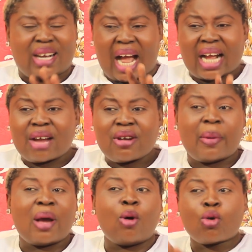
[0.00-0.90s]
kan
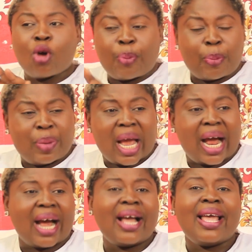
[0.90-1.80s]
drama o group
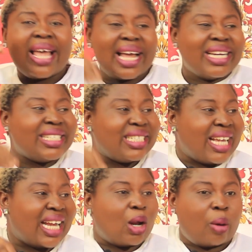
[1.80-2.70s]
bia any
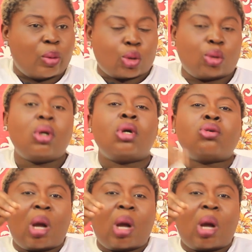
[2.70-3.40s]
dinner da omo so,